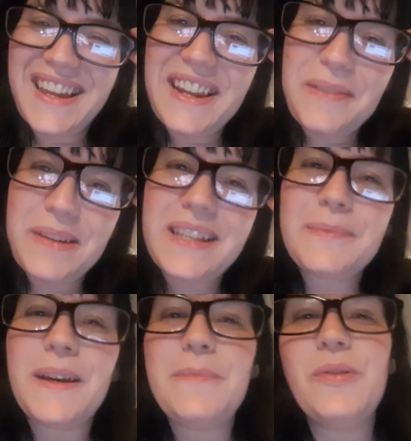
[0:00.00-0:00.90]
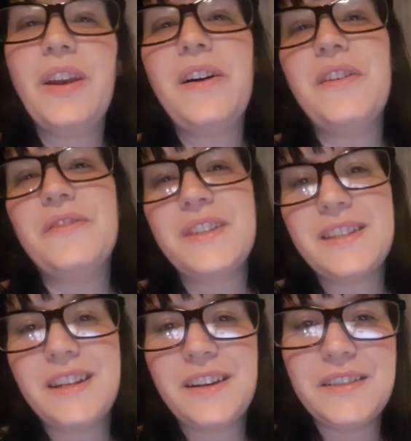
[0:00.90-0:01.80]
no, because people laugh
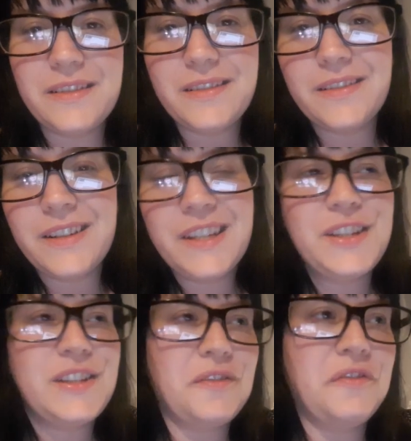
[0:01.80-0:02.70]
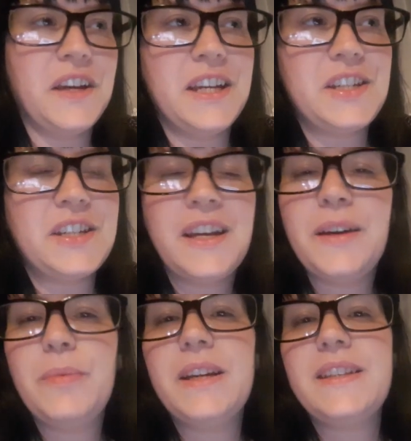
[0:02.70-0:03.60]
because they're like, oh, she's a fish.
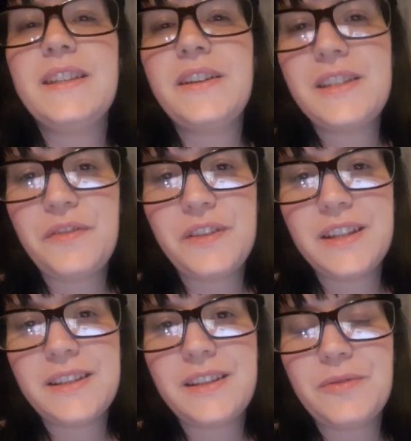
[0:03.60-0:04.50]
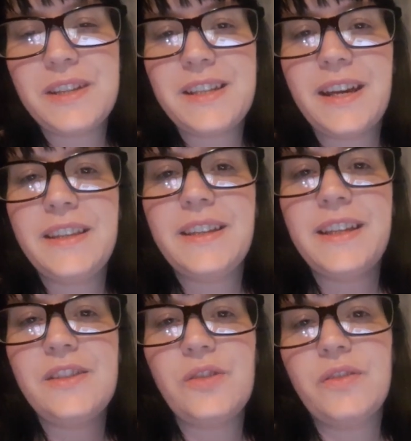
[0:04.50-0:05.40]
But it's no different than someone saying that
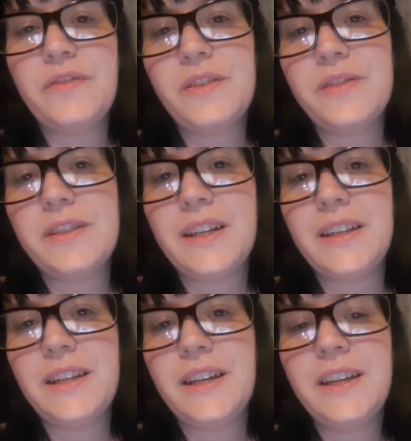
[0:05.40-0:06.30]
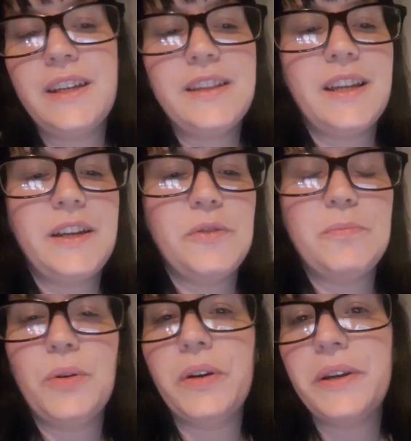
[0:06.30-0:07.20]
their dog feels like their their little
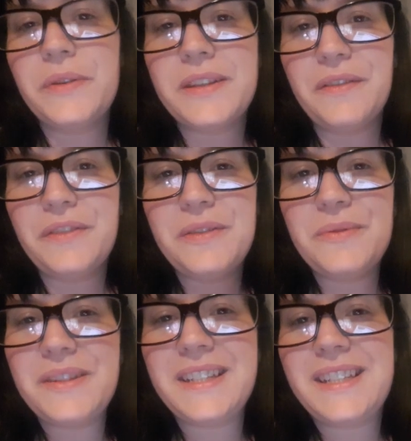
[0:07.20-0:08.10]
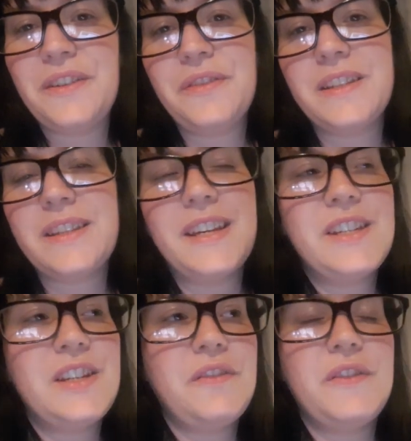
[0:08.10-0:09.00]
boy or something. What's the difference?
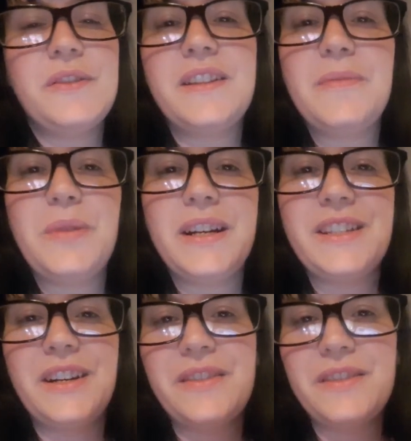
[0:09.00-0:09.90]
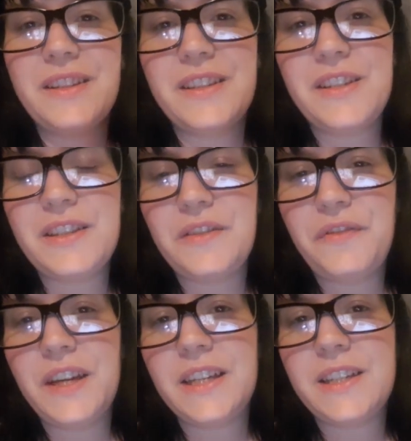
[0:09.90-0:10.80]
She feels like my child, and she's a
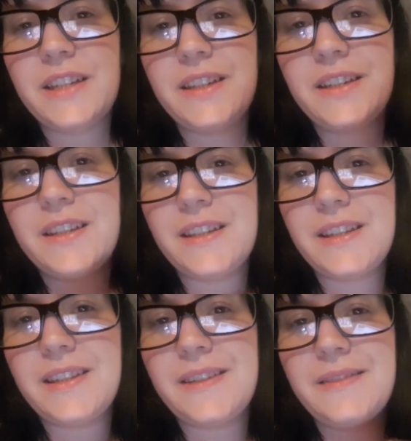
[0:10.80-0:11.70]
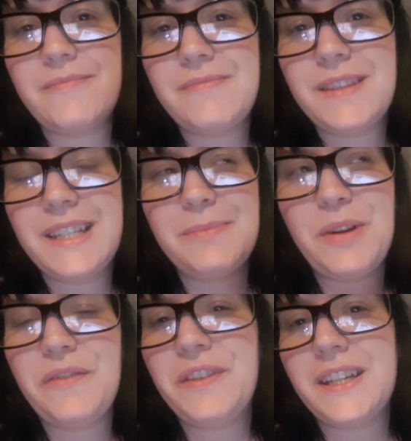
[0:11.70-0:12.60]
fish. She's she's
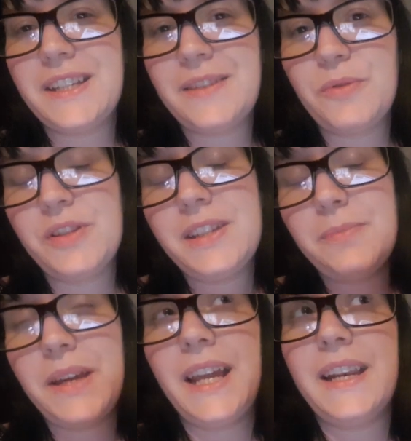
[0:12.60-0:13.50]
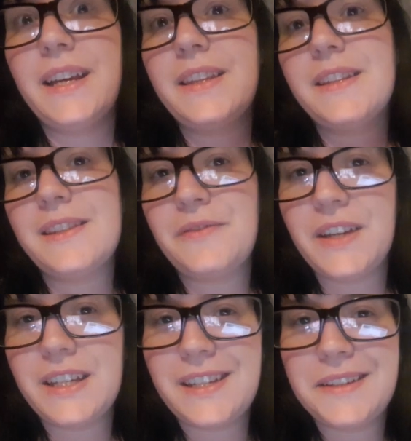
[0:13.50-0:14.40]
my fish. Well, she's me and Nathan's
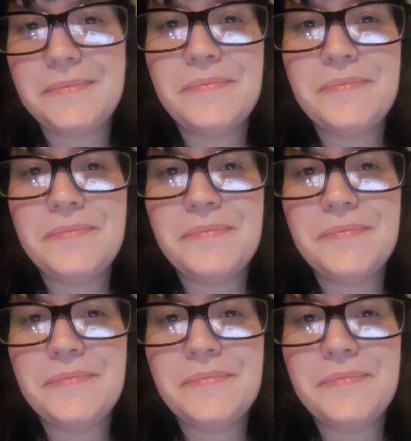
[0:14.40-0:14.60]
fish,